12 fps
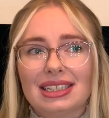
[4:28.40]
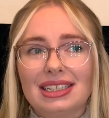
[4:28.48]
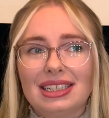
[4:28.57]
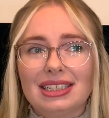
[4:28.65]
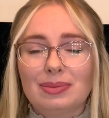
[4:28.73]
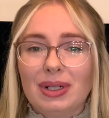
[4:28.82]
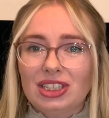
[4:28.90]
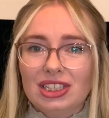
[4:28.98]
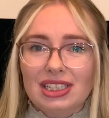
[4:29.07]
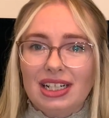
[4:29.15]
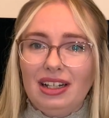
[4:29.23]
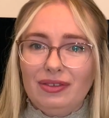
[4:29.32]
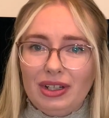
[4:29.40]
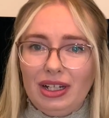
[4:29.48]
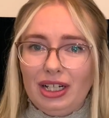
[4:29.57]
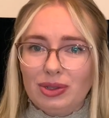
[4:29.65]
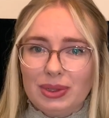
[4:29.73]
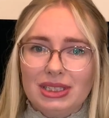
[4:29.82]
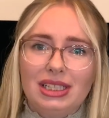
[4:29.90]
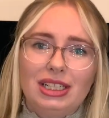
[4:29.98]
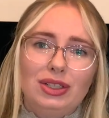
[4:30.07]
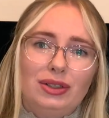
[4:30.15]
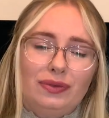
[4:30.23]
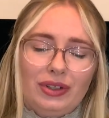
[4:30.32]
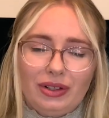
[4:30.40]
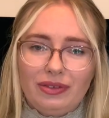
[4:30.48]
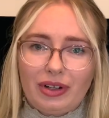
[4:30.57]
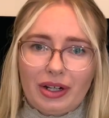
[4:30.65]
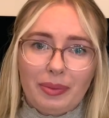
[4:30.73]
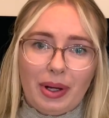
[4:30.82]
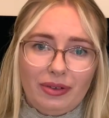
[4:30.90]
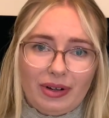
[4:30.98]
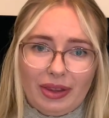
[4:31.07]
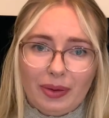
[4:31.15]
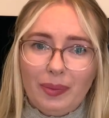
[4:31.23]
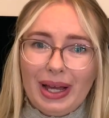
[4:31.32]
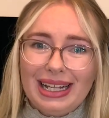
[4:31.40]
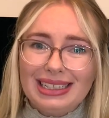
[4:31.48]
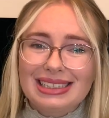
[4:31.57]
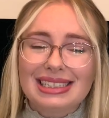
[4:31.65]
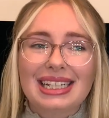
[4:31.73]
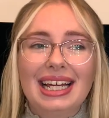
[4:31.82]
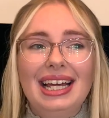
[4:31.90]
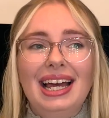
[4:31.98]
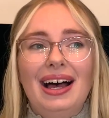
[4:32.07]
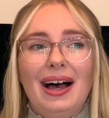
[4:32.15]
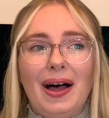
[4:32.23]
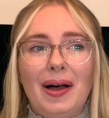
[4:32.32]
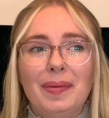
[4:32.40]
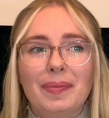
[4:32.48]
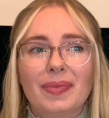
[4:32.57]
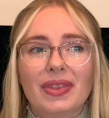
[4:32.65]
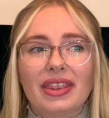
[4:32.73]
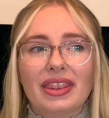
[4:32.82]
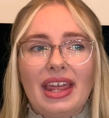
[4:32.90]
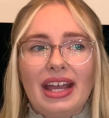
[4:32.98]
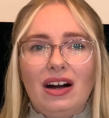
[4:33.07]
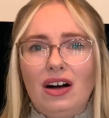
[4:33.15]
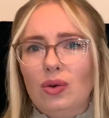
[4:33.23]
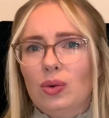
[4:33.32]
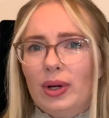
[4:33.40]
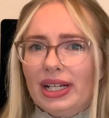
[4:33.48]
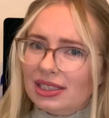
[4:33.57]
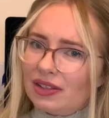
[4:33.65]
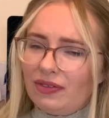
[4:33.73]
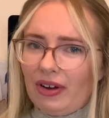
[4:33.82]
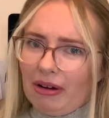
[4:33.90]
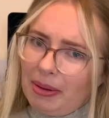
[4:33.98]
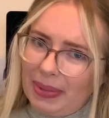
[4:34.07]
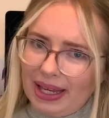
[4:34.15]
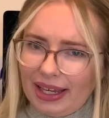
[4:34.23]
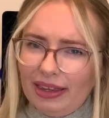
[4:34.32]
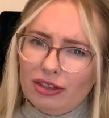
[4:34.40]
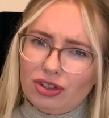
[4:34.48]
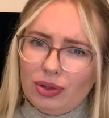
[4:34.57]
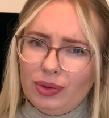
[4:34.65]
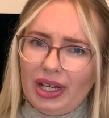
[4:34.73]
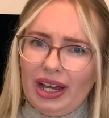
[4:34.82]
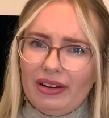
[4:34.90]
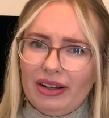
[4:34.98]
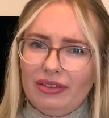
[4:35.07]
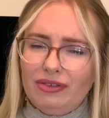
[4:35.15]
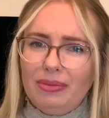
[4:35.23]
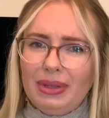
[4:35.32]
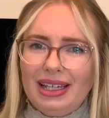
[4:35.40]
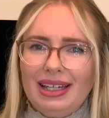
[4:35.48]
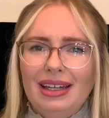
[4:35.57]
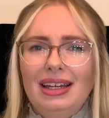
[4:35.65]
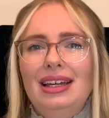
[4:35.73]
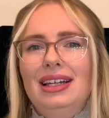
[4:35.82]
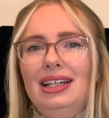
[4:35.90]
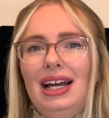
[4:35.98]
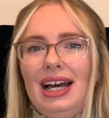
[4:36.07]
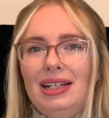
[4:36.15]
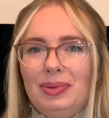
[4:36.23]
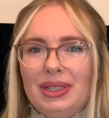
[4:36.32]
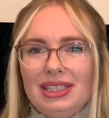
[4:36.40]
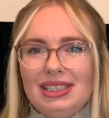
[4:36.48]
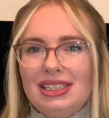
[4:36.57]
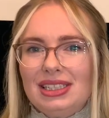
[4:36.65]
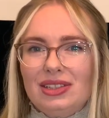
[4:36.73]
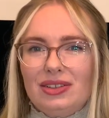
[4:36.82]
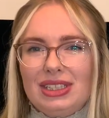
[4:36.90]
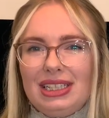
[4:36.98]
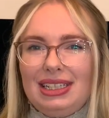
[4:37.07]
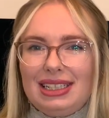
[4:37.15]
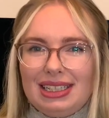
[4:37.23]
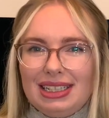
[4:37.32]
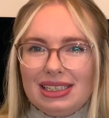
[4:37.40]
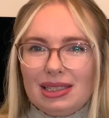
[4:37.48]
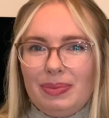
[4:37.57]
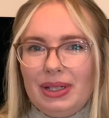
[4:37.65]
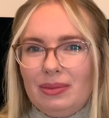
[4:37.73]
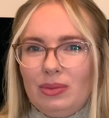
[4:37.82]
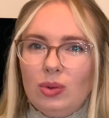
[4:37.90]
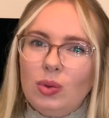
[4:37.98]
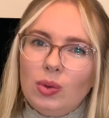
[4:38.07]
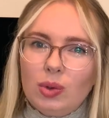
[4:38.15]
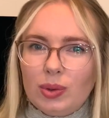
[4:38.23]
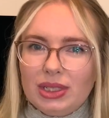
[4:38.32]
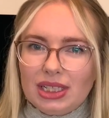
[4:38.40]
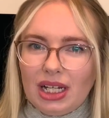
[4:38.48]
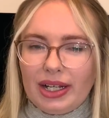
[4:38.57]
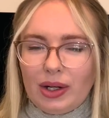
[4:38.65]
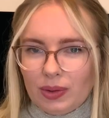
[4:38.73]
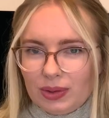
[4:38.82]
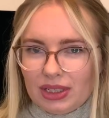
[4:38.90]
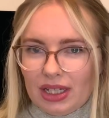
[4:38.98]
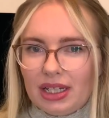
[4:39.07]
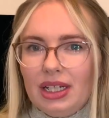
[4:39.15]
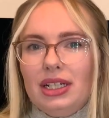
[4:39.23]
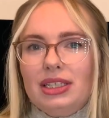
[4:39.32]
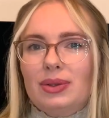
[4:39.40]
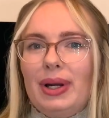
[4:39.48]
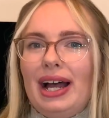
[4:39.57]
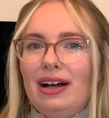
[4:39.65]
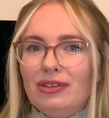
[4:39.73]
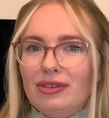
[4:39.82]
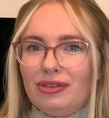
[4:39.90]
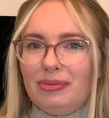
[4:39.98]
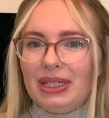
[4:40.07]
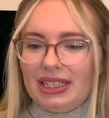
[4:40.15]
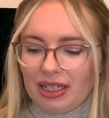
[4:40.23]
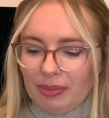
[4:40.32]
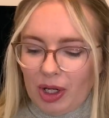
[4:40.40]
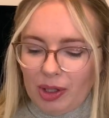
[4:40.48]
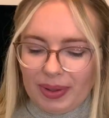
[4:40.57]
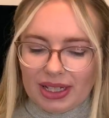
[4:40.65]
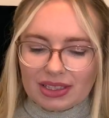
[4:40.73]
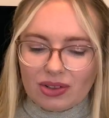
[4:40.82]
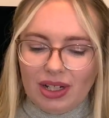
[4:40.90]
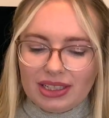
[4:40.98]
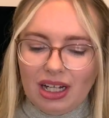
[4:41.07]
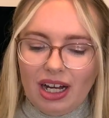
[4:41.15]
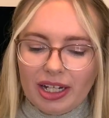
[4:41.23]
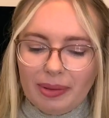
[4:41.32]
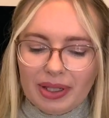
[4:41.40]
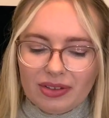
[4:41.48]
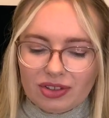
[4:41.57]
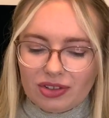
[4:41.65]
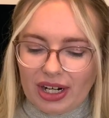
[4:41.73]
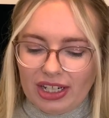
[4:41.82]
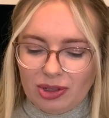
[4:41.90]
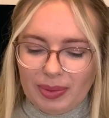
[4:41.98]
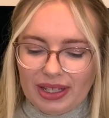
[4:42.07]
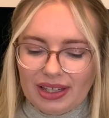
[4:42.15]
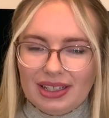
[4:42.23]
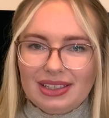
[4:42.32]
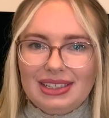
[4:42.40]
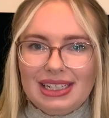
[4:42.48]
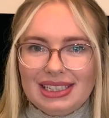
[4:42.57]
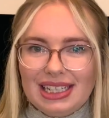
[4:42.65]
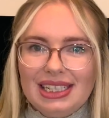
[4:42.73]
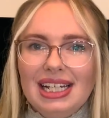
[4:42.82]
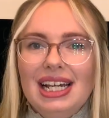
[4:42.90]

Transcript: as much as I love the large ones and they do fit very well around the waist, they are always very big in the shoulder area for me. And because this is obviously knitted, it's a bit more awkward to like alter. So I have gone for medium, hoping it's got a tiny bit of stretch being that it's knitted,